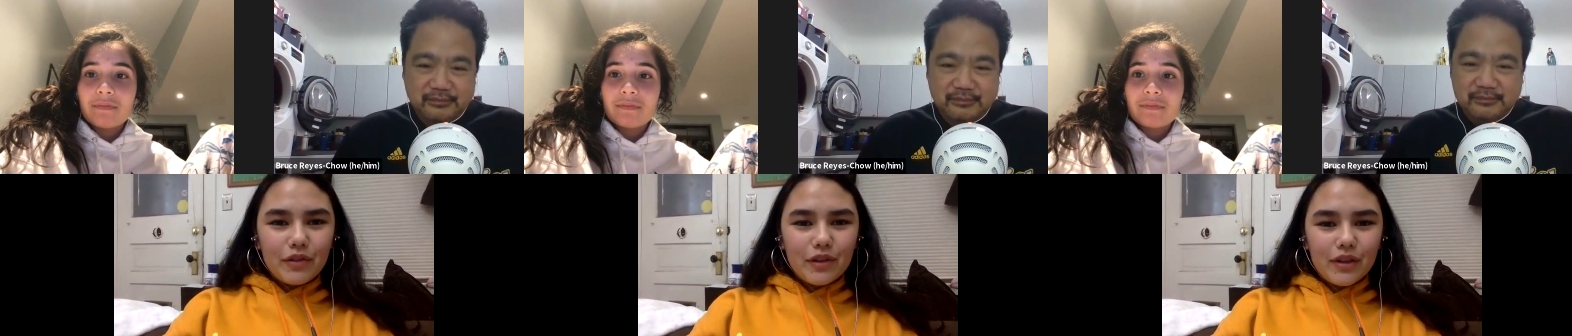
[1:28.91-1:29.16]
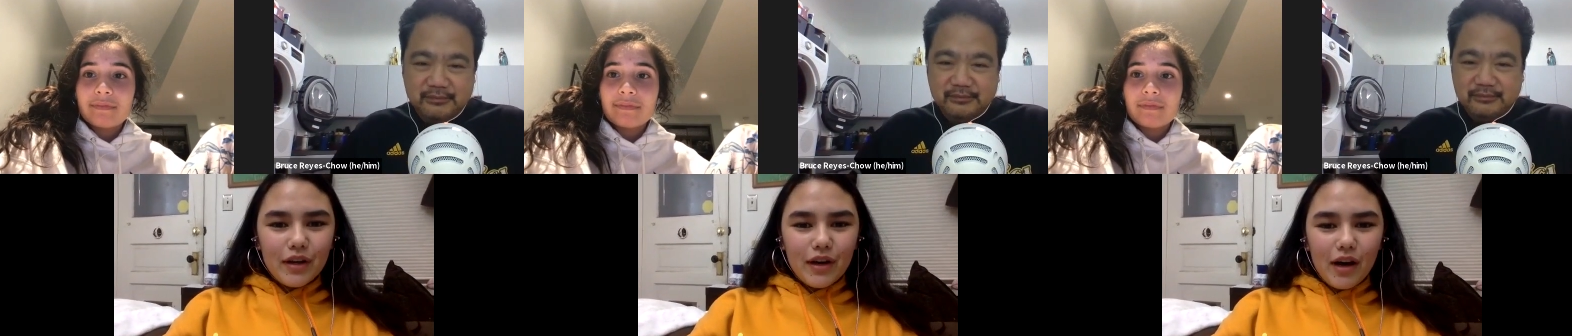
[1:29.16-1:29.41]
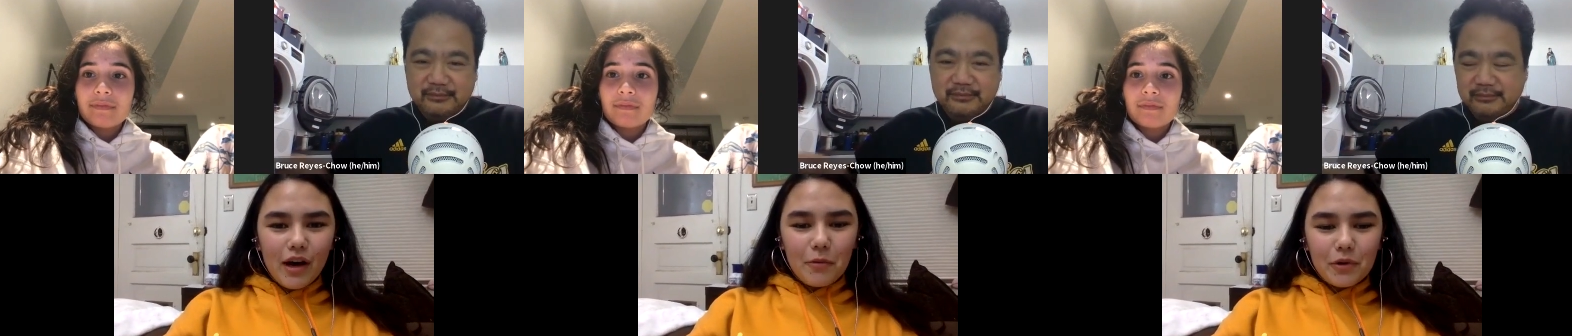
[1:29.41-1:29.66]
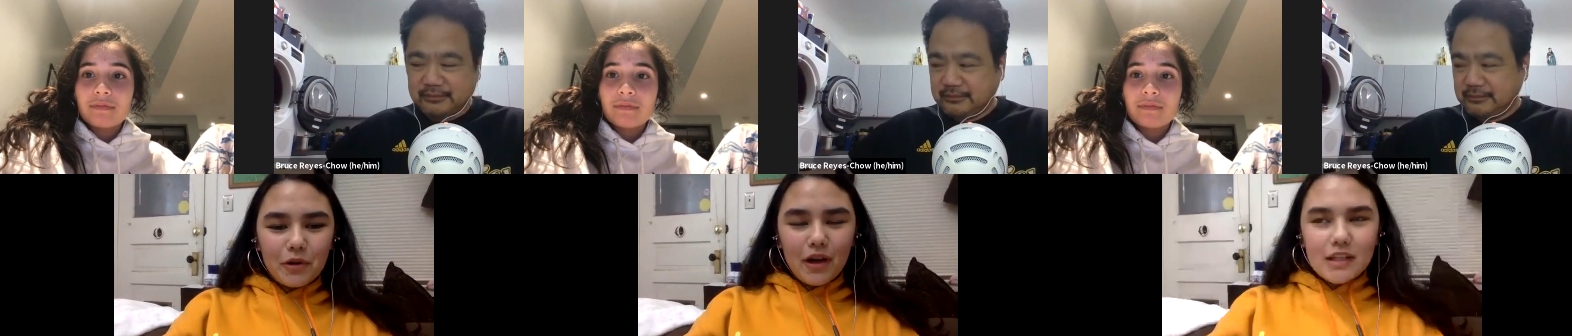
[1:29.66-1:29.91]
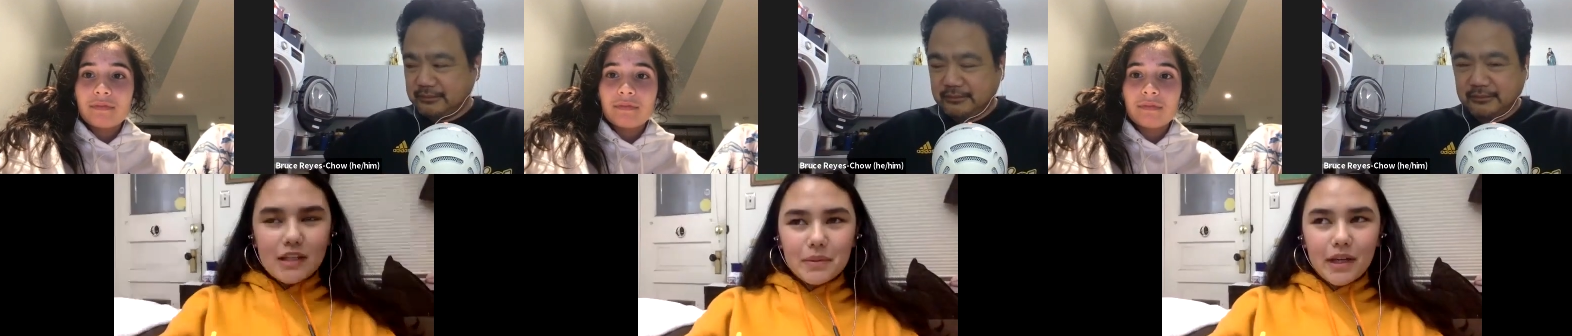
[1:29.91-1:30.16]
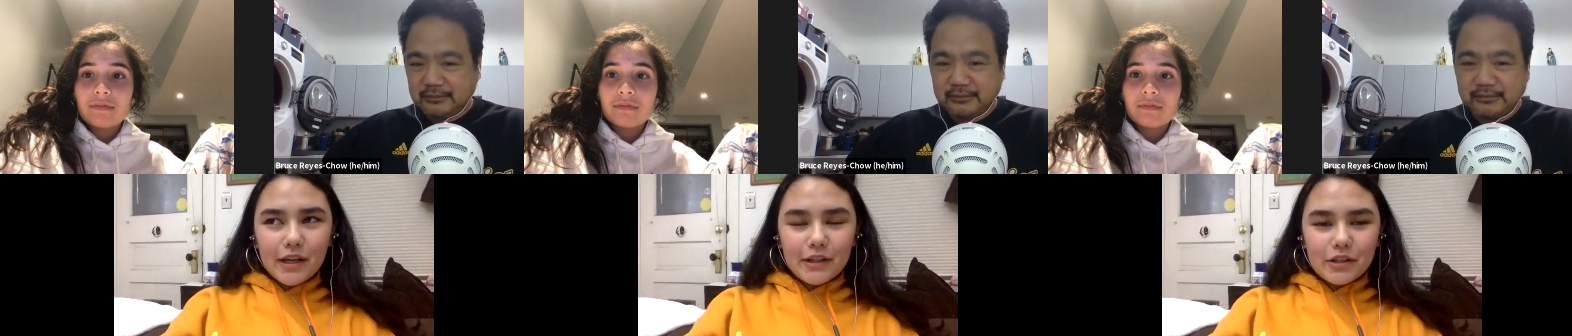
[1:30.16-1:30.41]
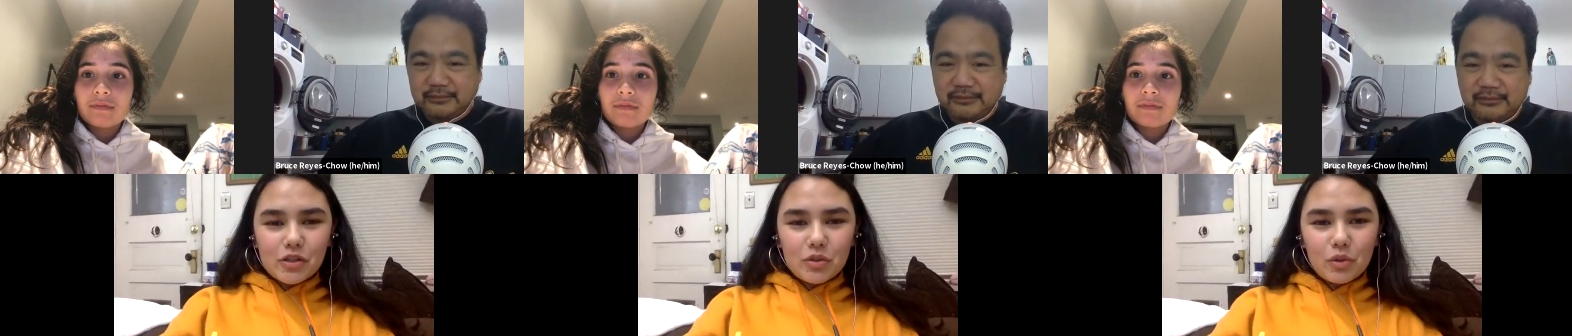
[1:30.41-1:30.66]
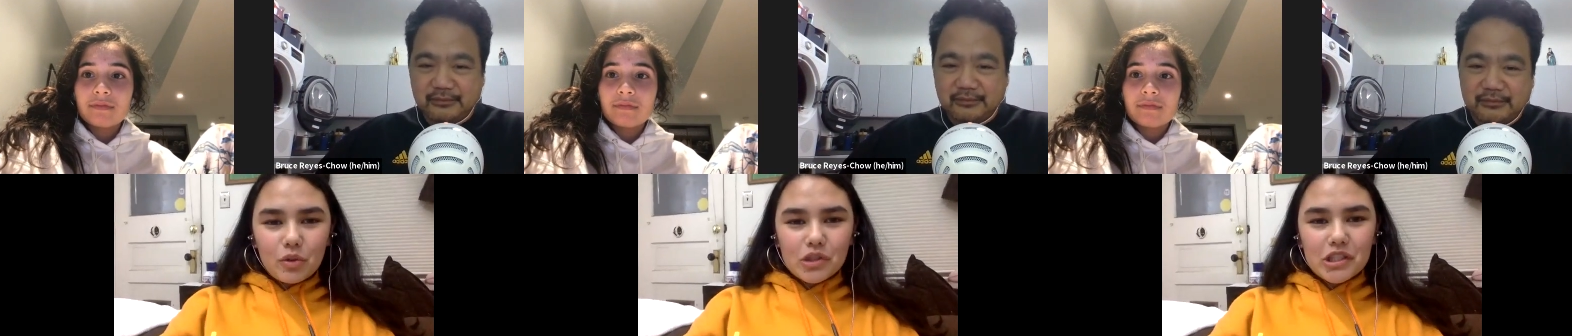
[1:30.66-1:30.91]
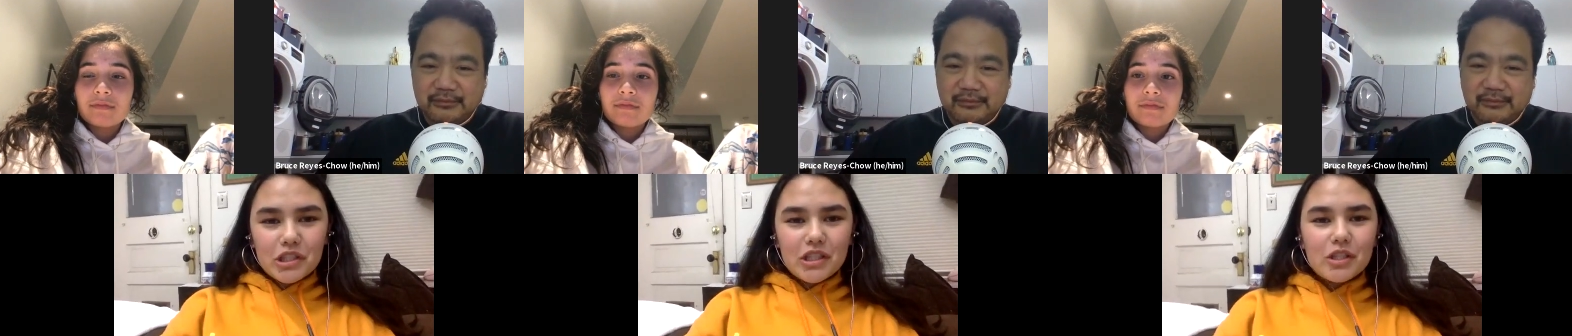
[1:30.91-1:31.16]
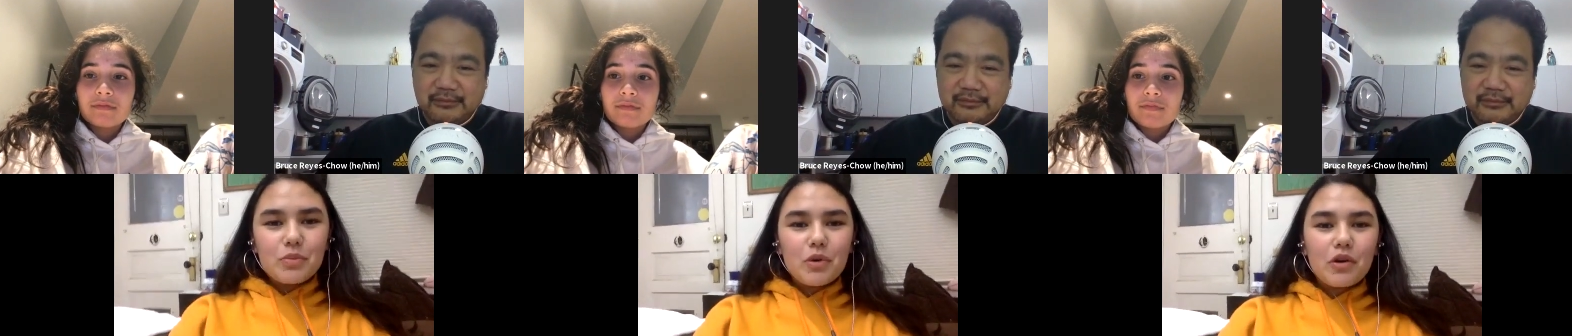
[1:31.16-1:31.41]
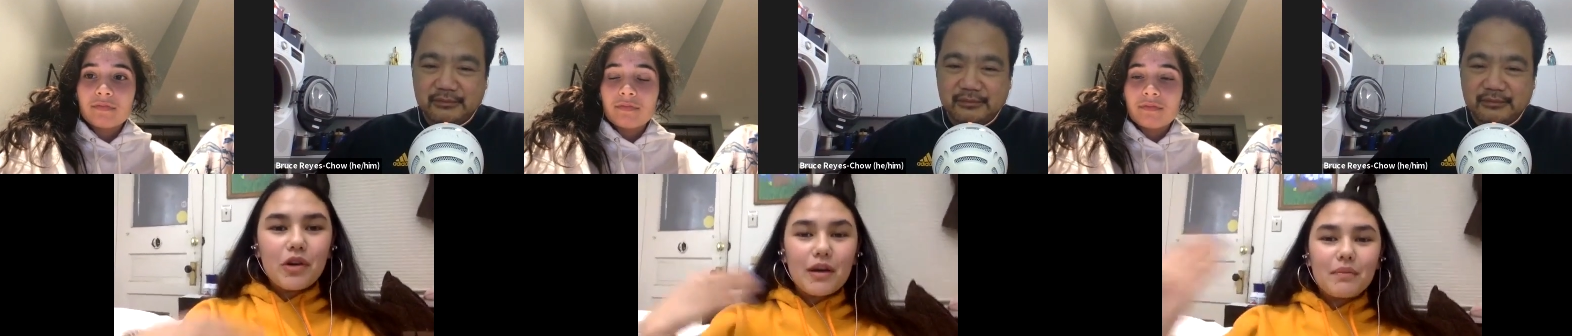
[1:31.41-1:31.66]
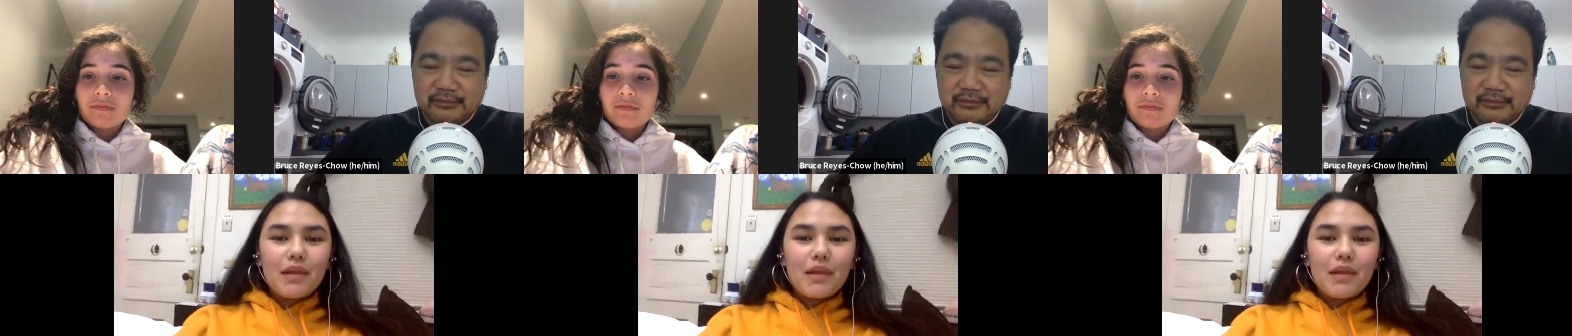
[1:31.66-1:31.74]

Speaker 1: the upperclassmen at our school. She did this program